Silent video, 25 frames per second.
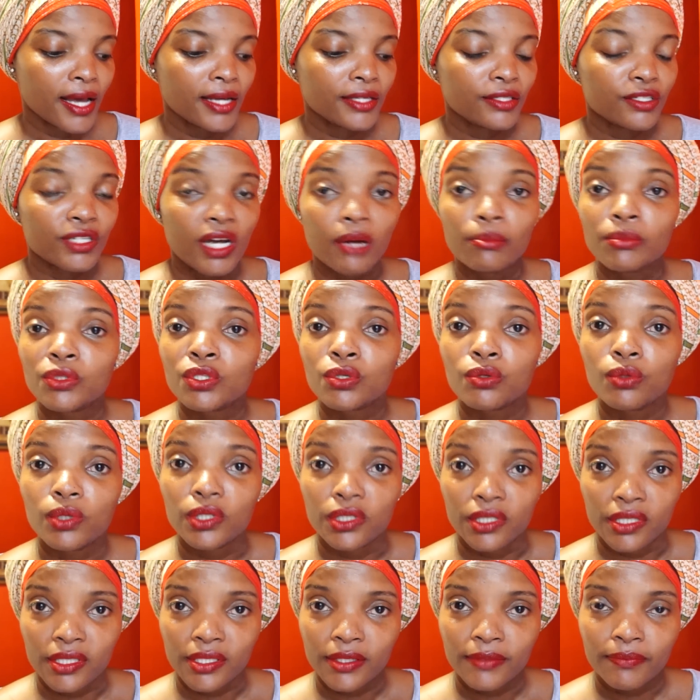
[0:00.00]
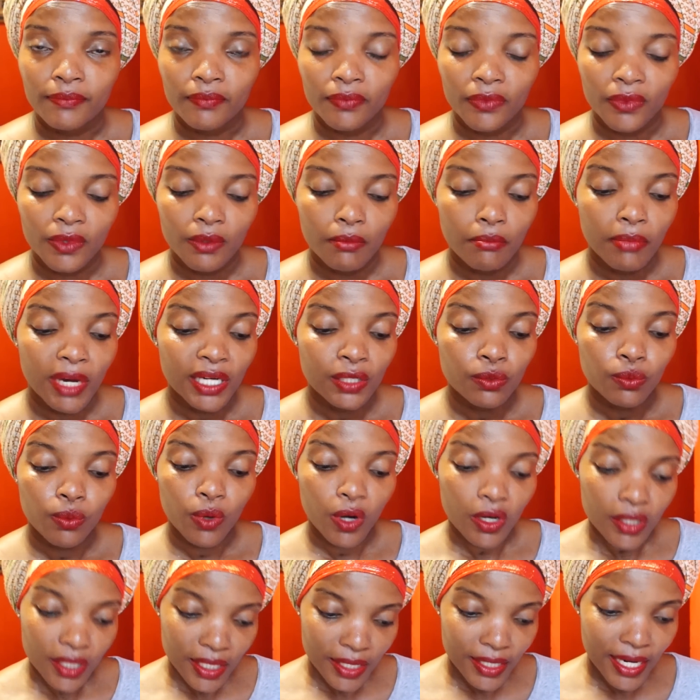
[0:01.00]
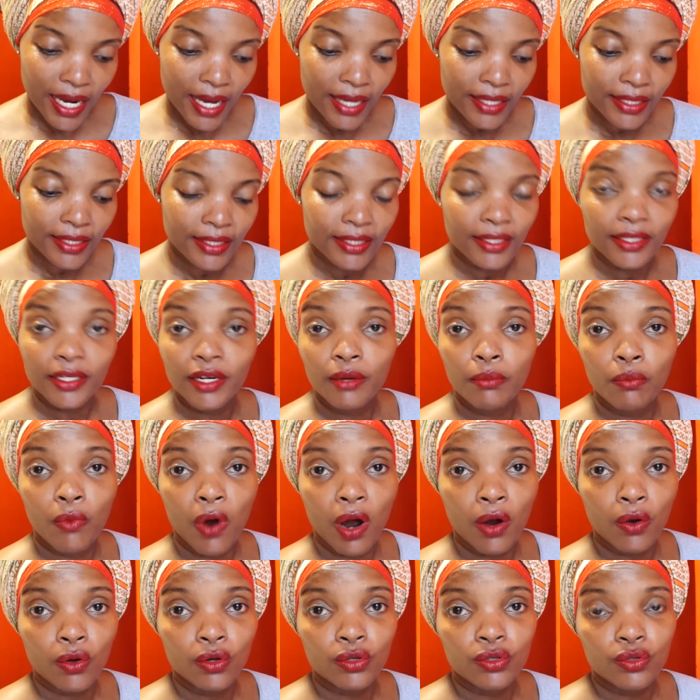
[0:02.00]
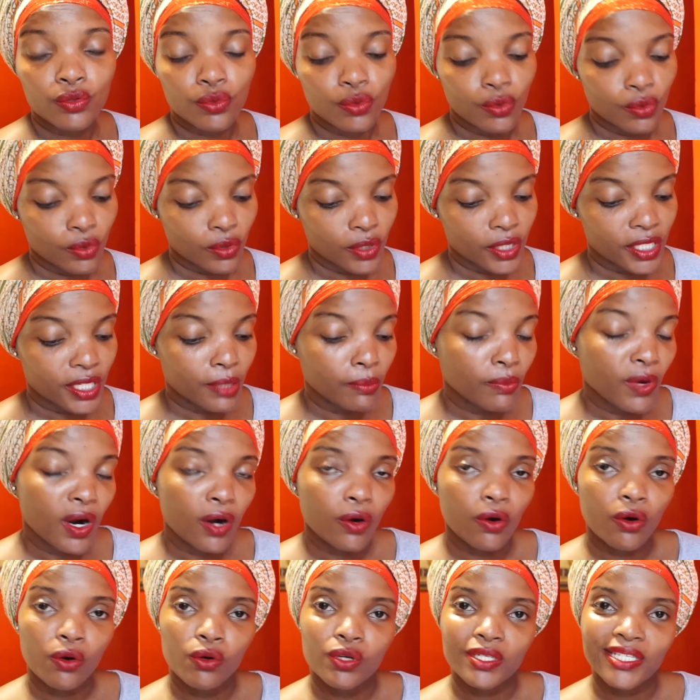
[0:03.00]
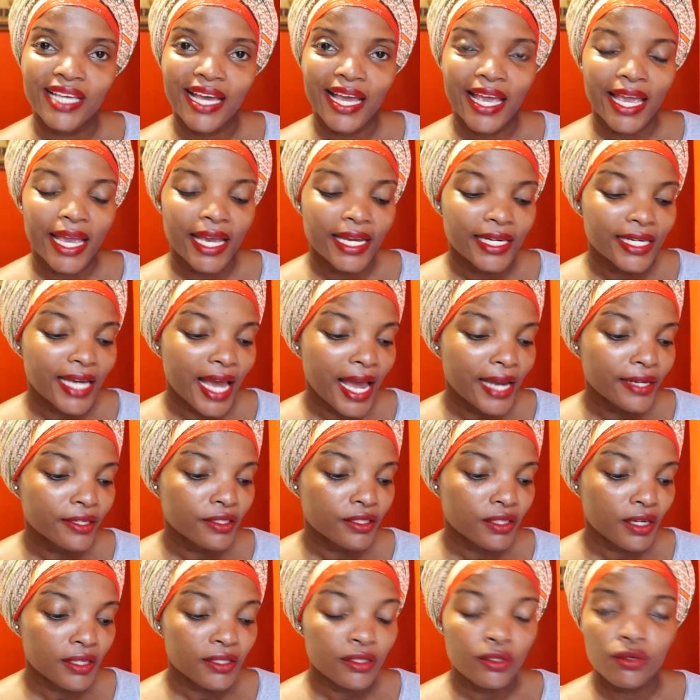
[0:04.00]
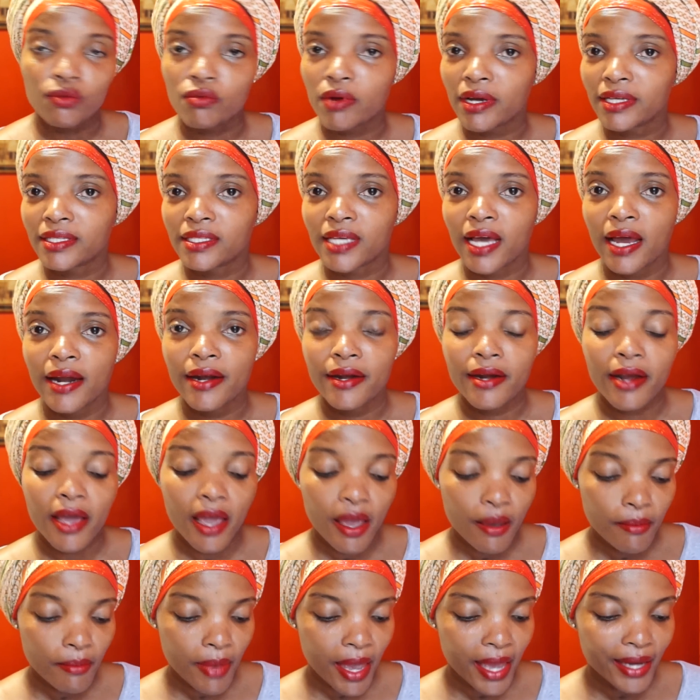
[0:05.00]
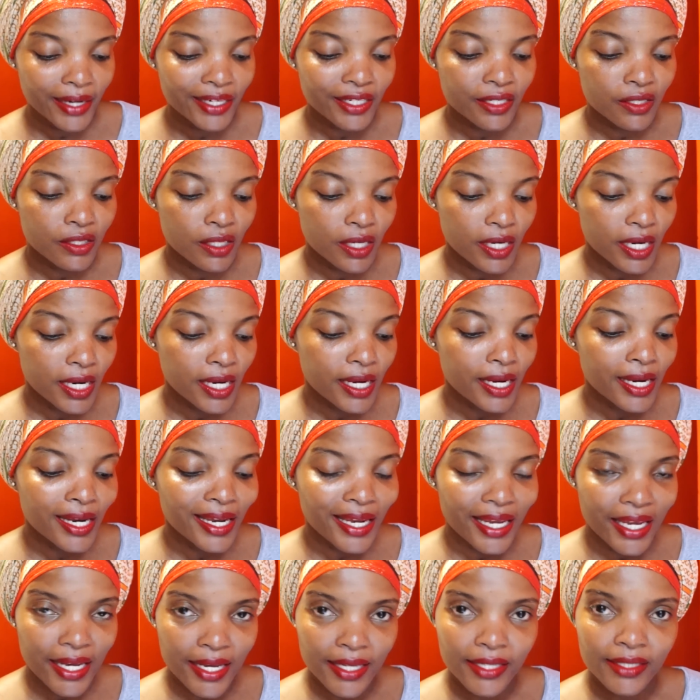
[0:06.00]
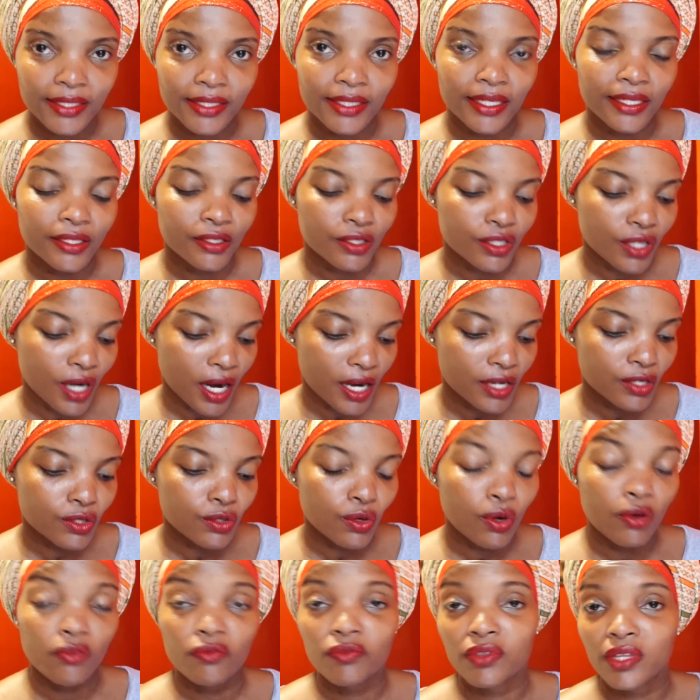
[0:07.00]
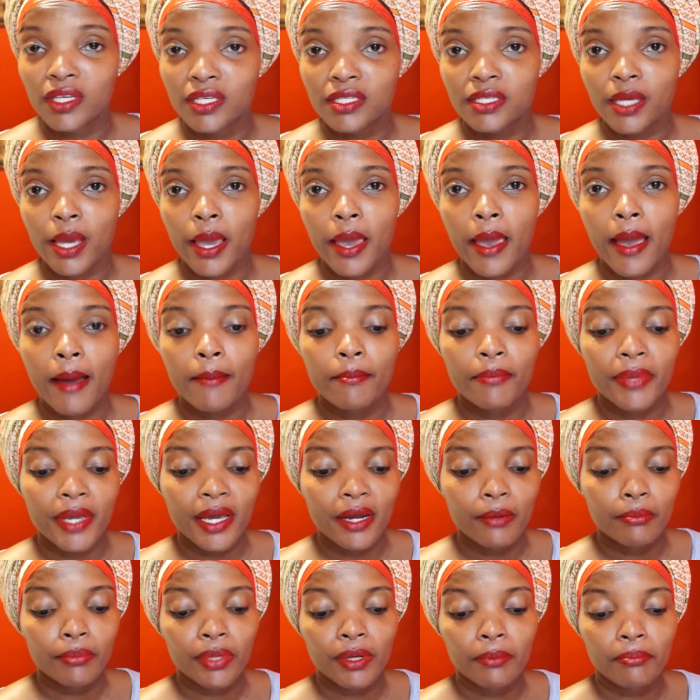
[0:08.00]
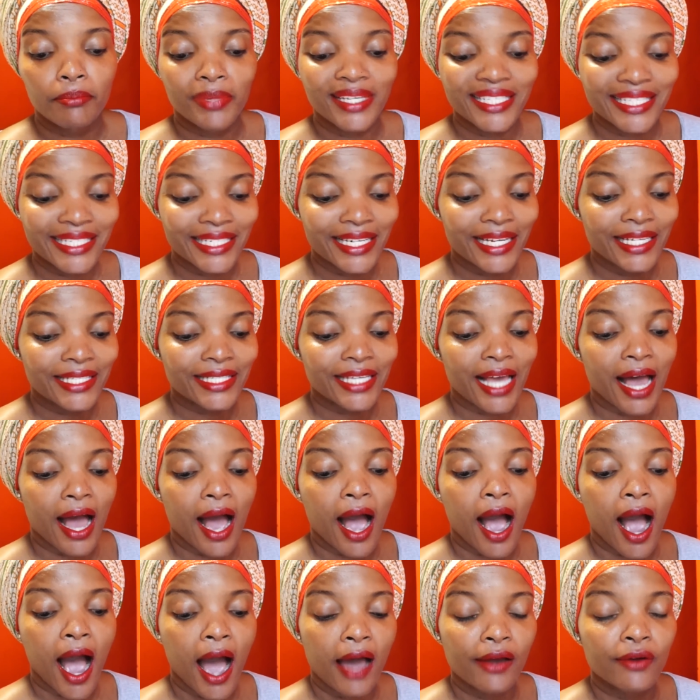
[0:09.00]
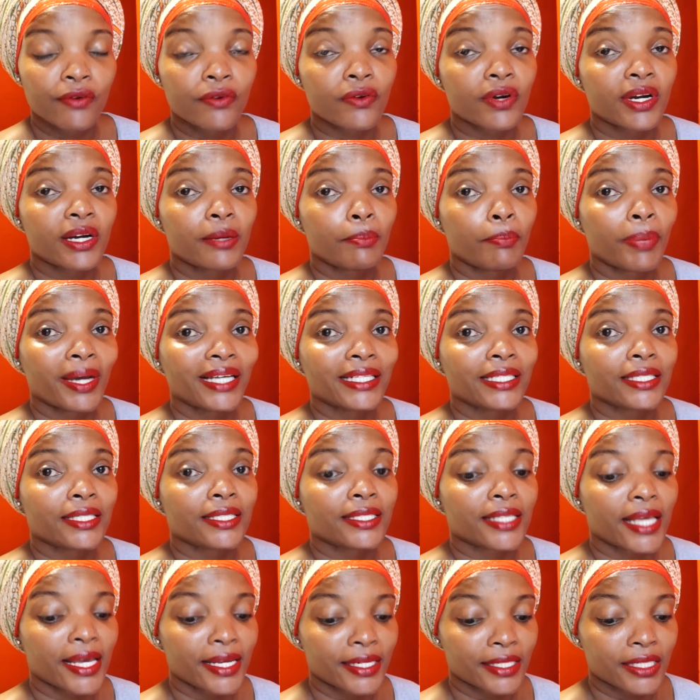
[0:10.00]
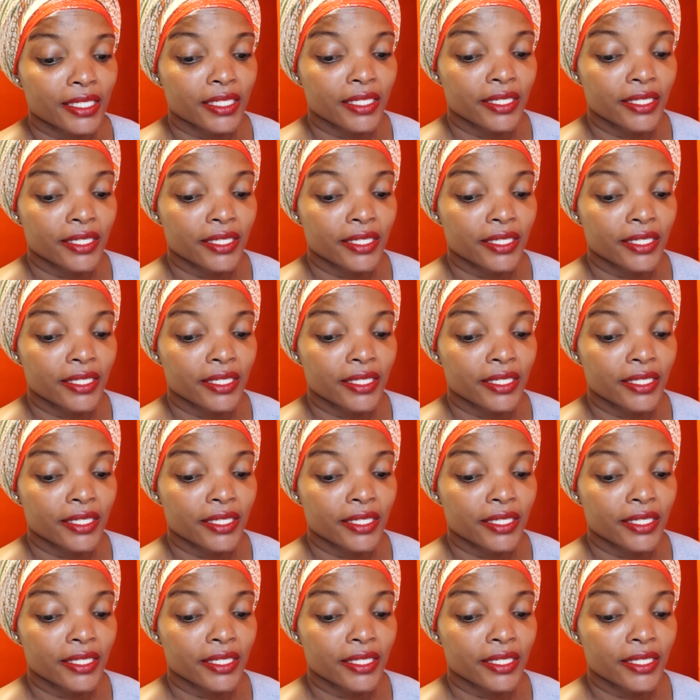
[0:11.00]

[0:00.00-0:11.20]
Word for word: Jam Tours. But what does Dee Mwango do? Dee Mwango goes ahead and just writes her name and she is in charge of this Airbnb business 100%